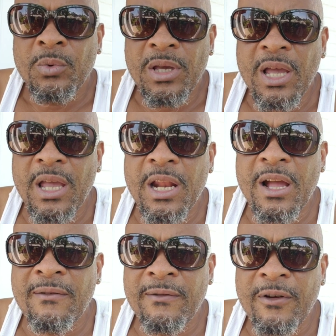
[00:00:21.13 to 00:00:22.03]
we had
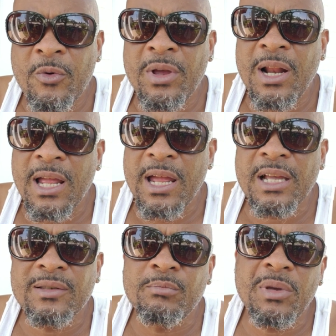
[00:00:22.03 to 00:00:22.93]
our very
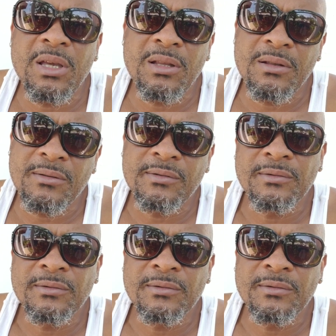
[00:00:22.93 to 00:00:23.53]
last meeting